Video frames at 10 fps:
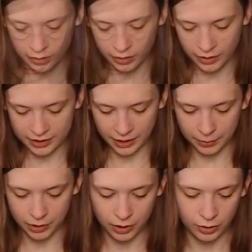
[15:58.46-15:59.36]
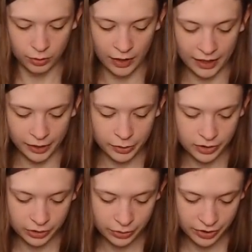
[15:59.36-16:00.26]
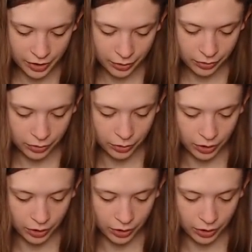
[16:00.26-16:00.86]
Alright, next up. Rakdos Cluestone,